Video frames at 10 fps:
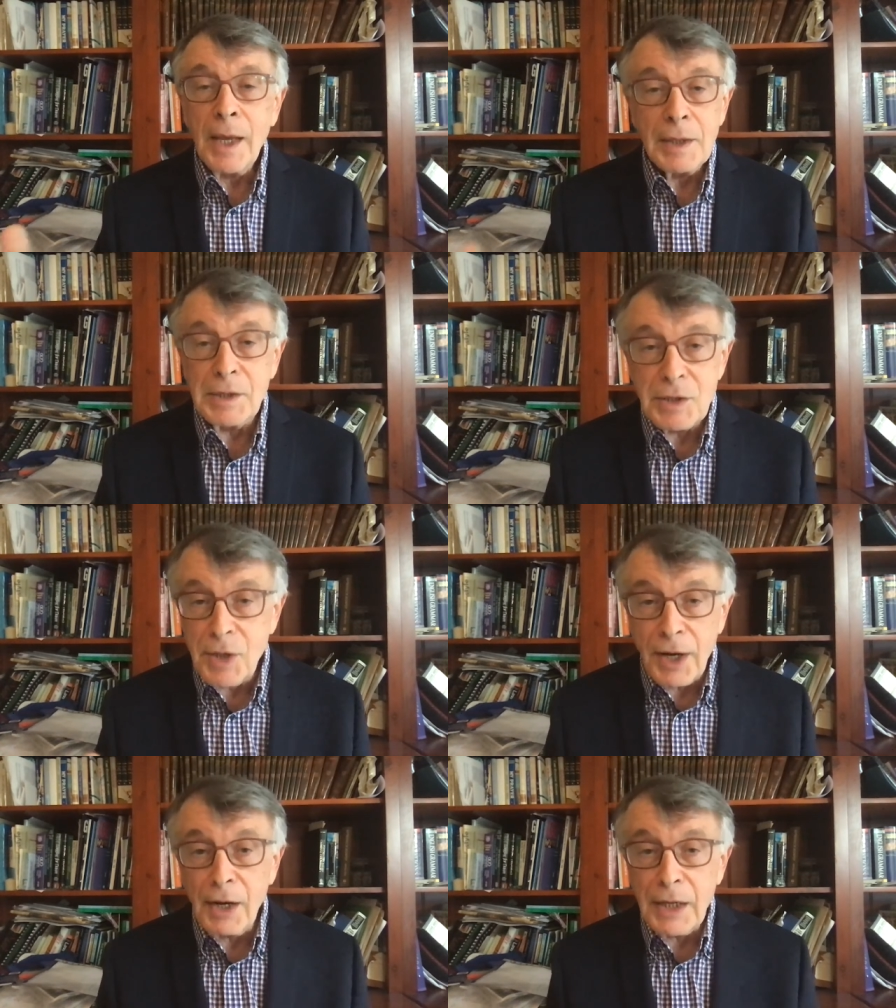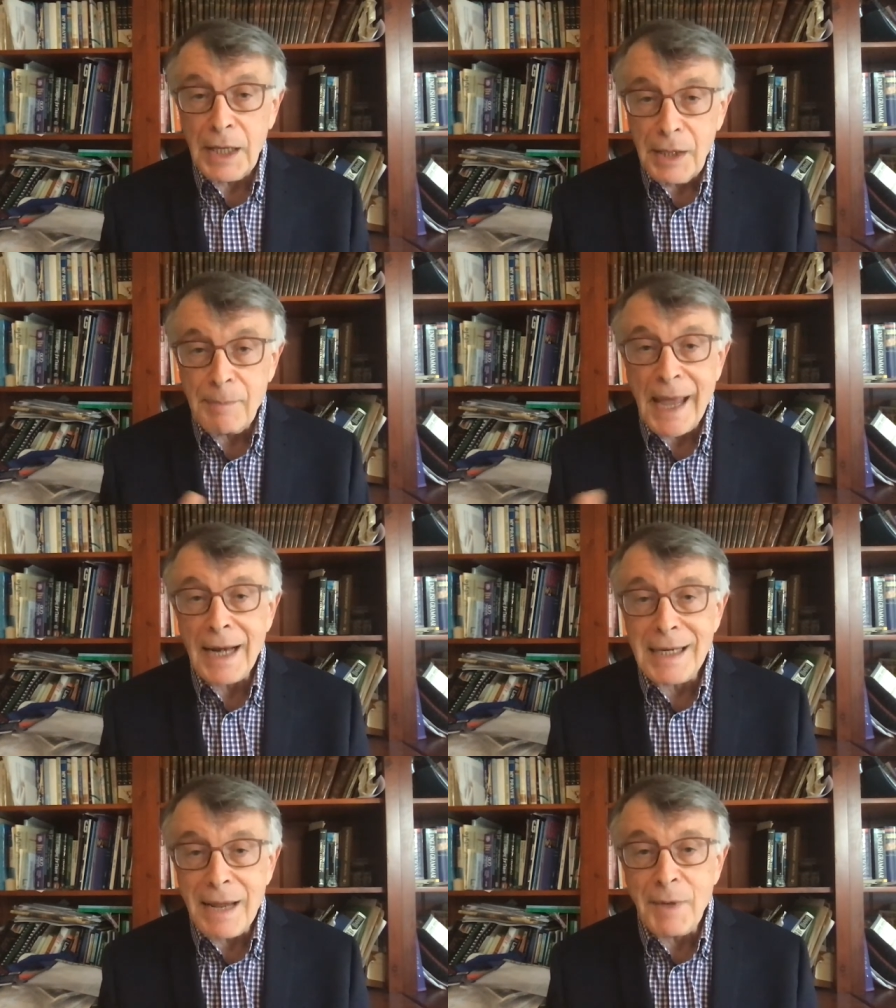And this is not only in the
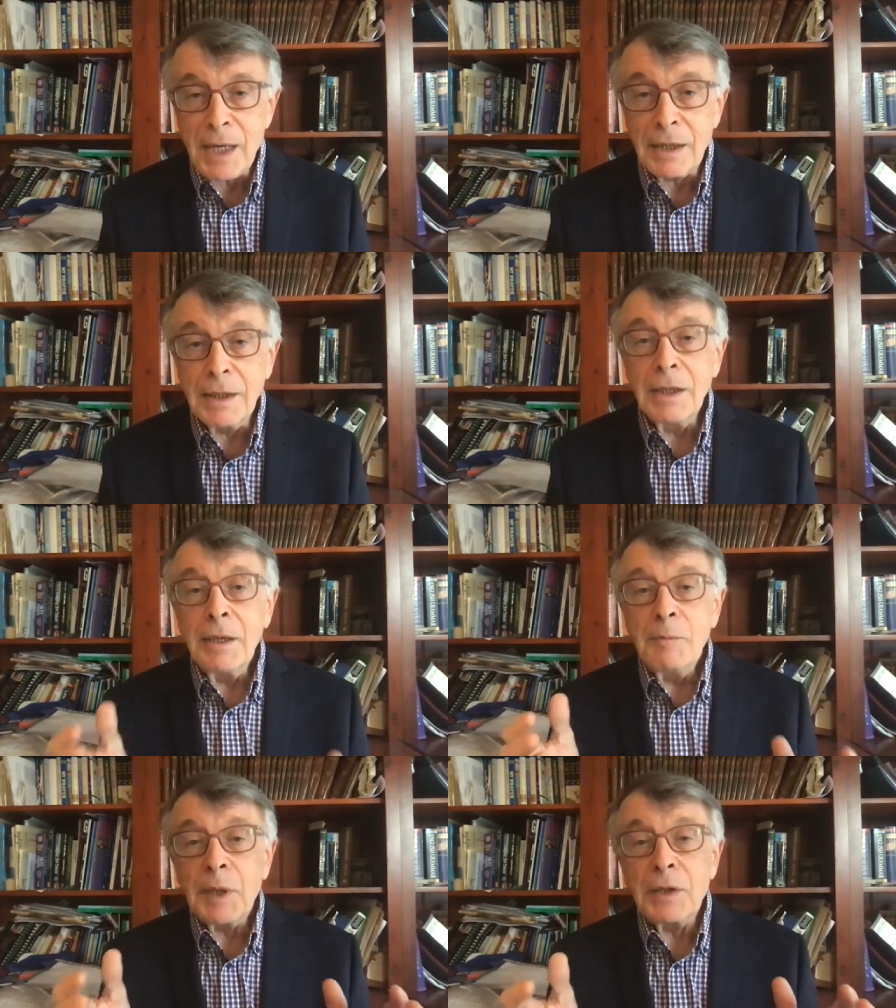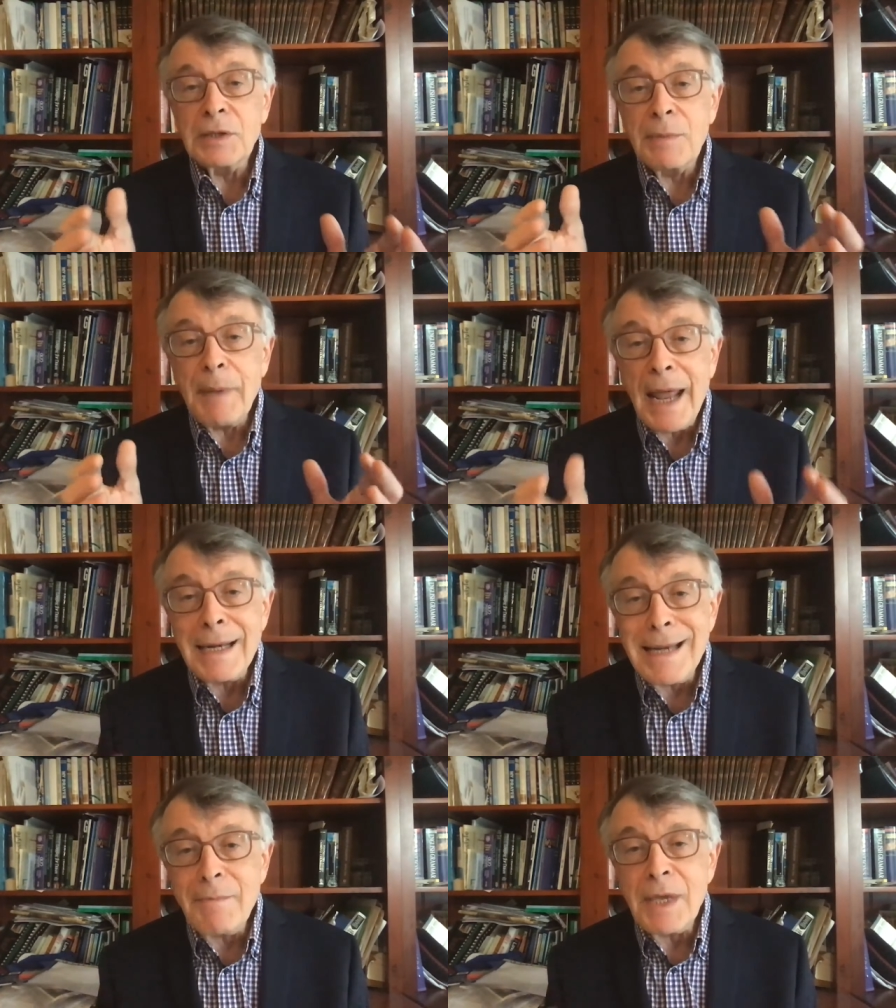pandemic, because the
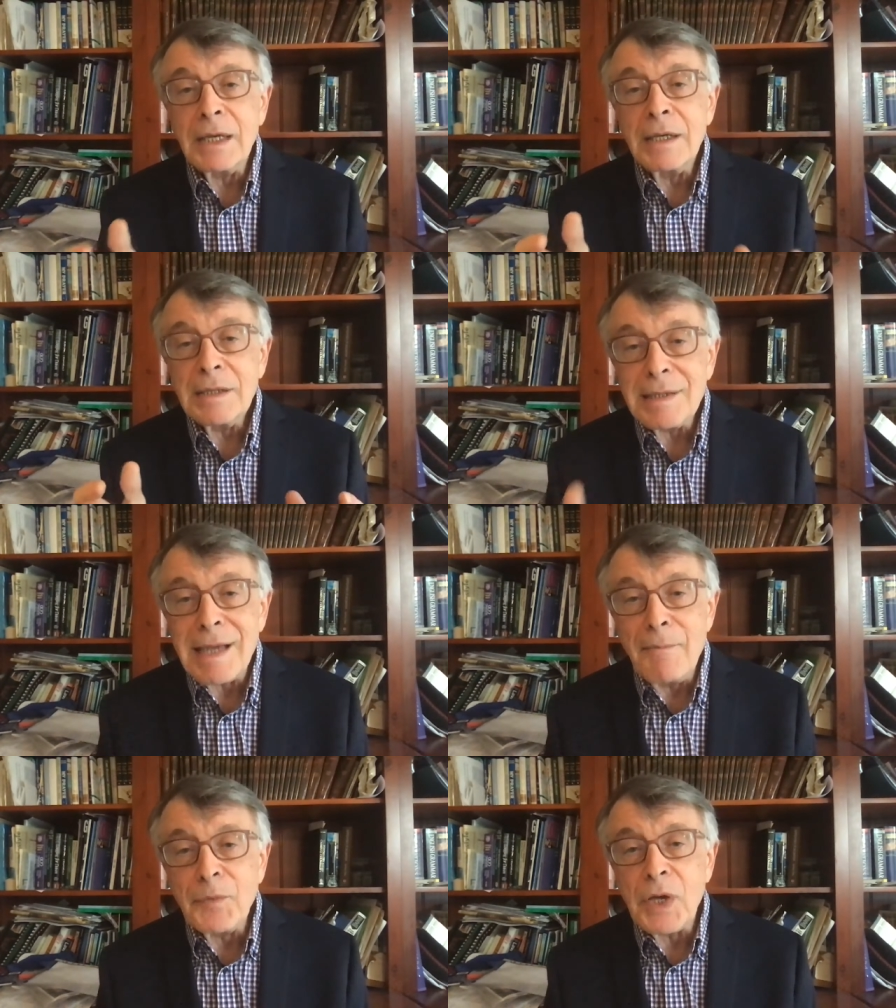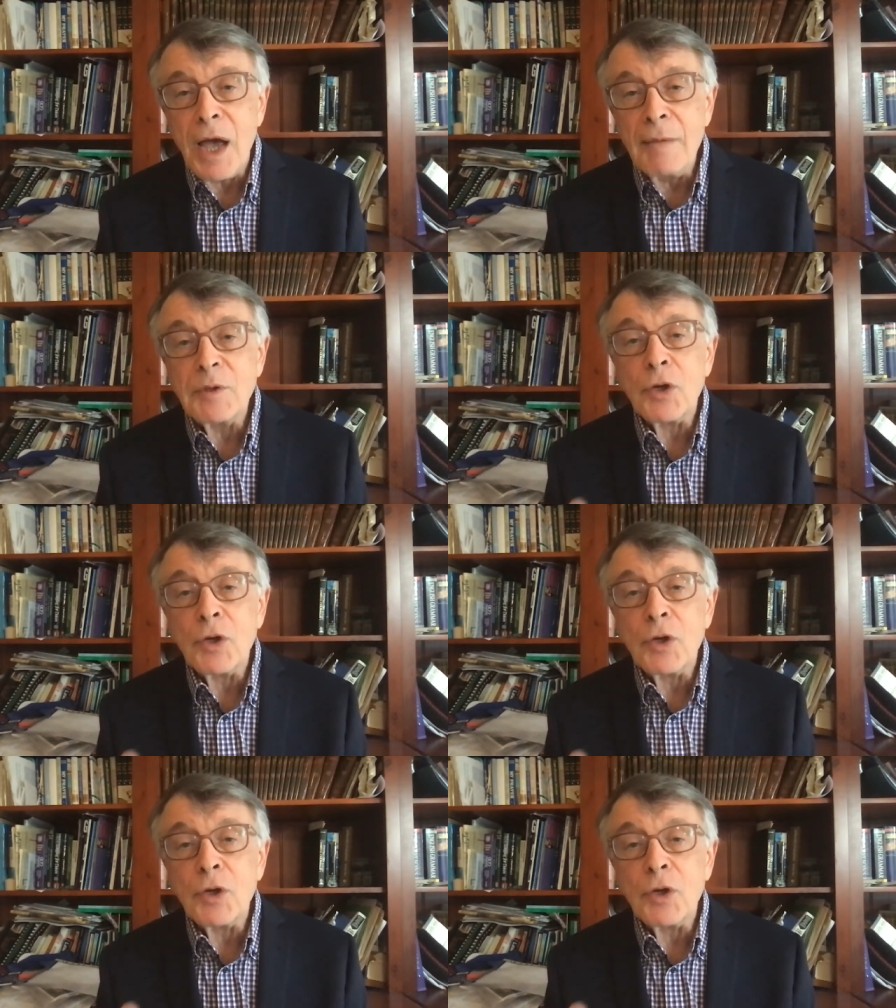pandemic sometimes